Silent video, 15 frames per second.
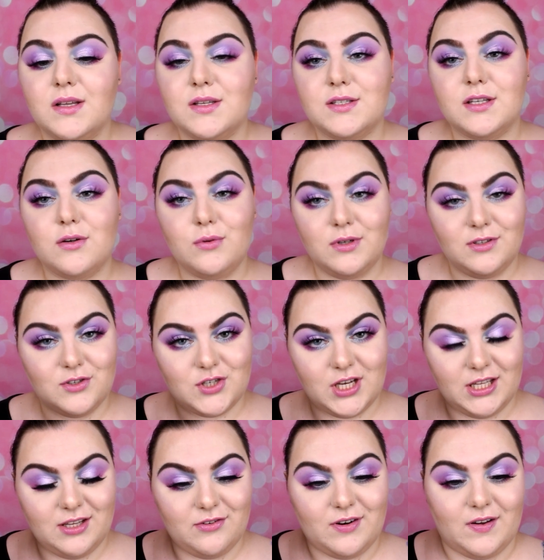So in
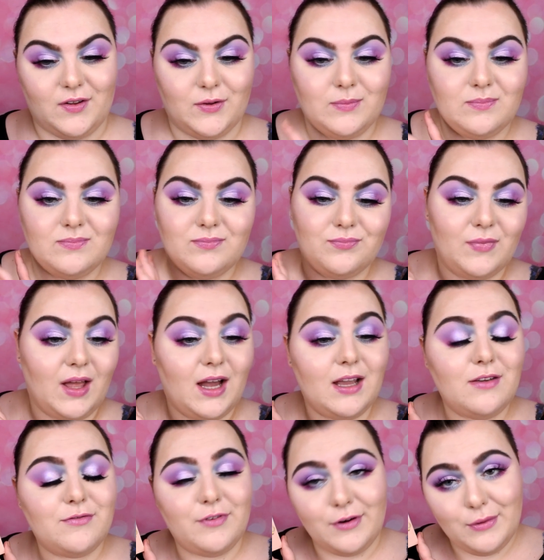general,
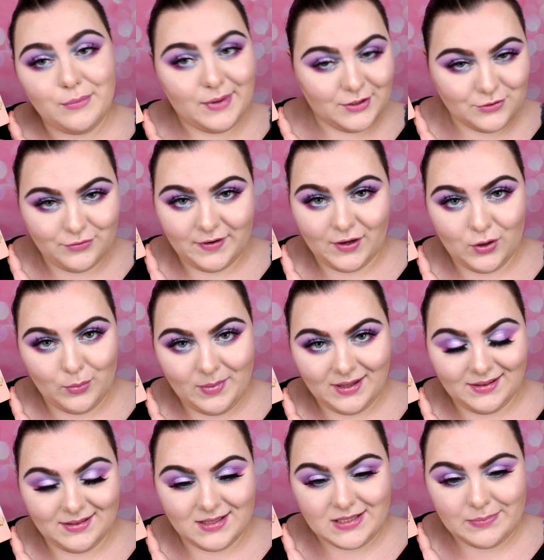I very much
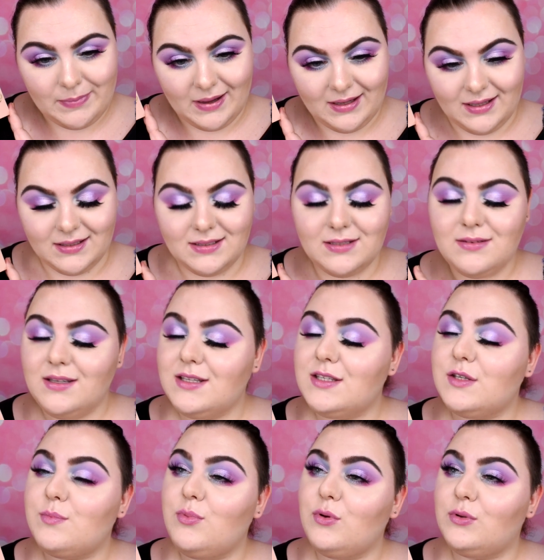recommend this palette.
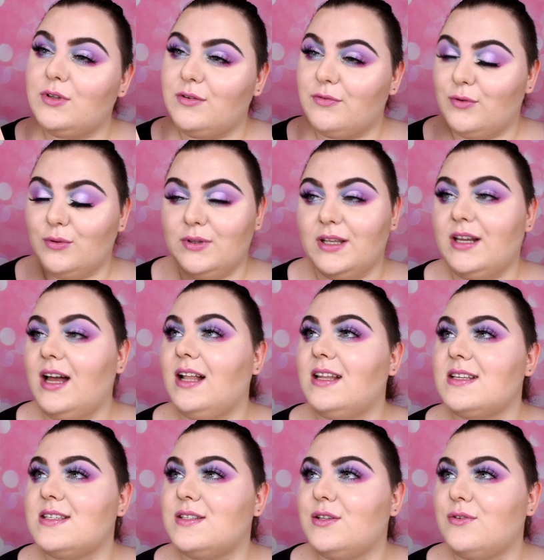It's beautiful, the
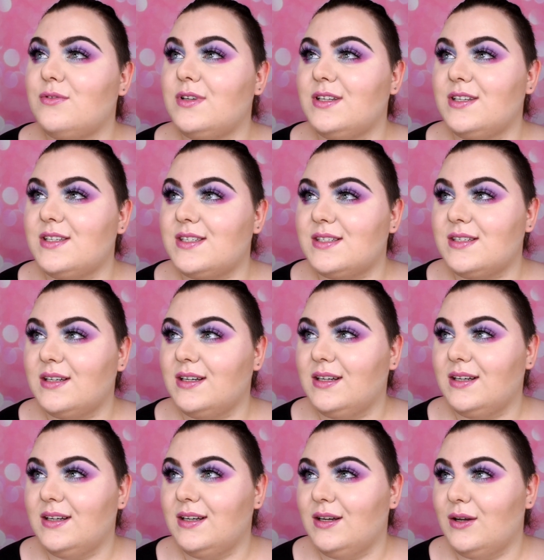color story is...
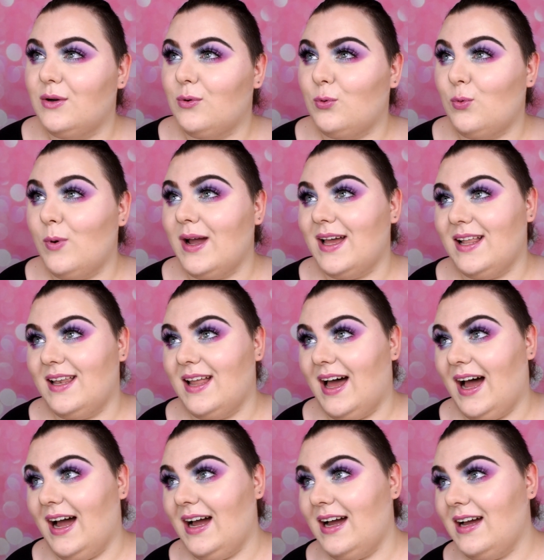Well,
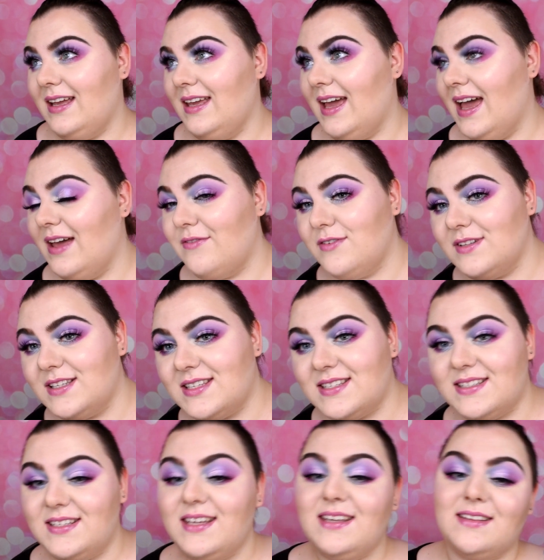I haven't
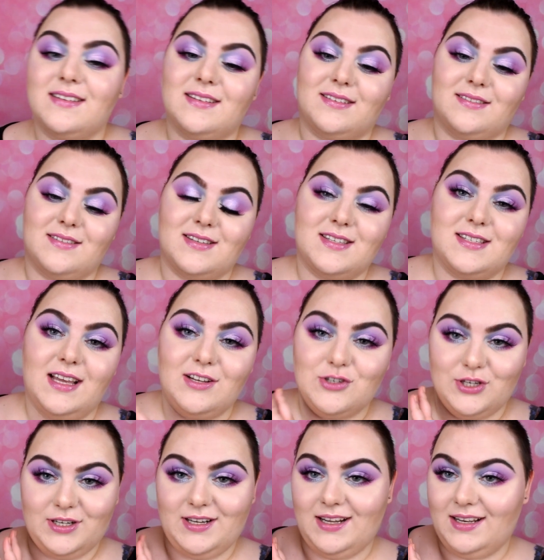seen
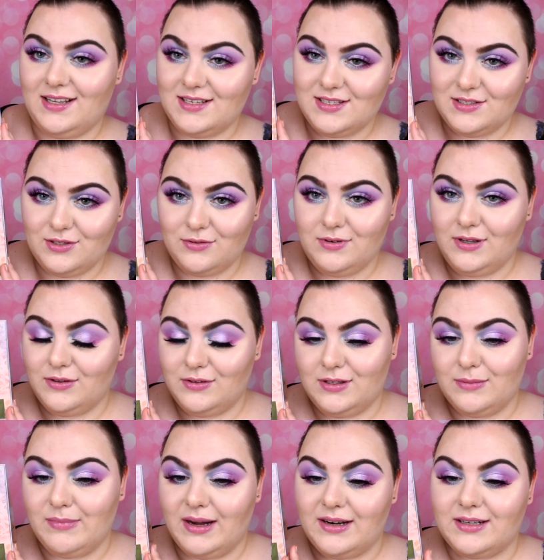such a color story on
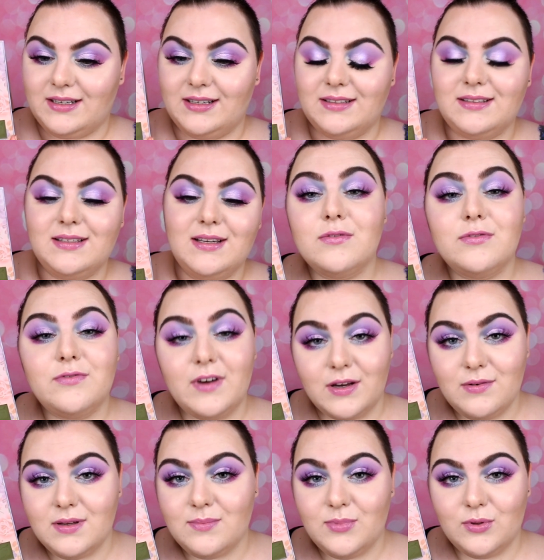the market.
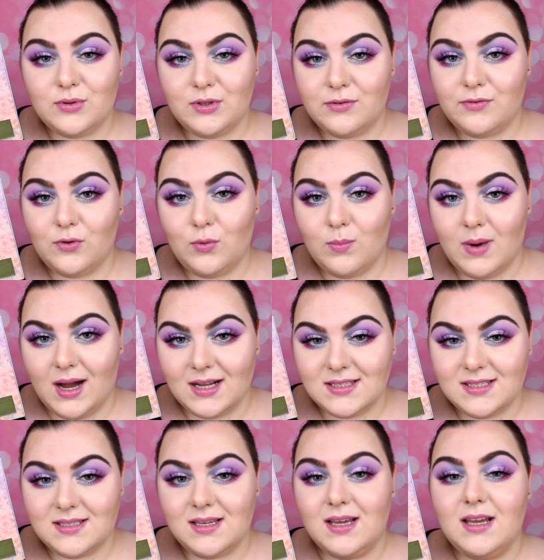Very beautiful
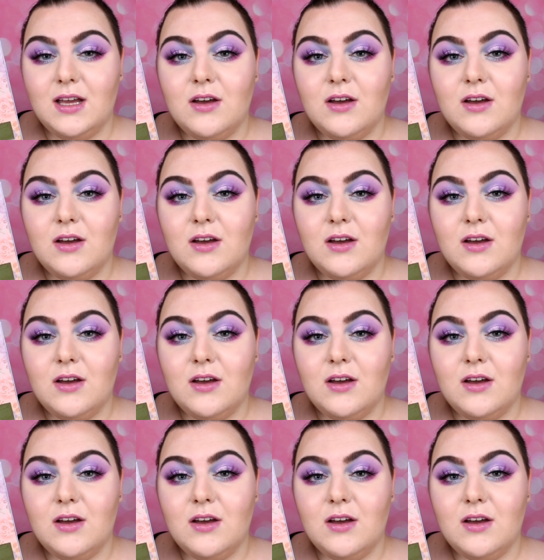mattes,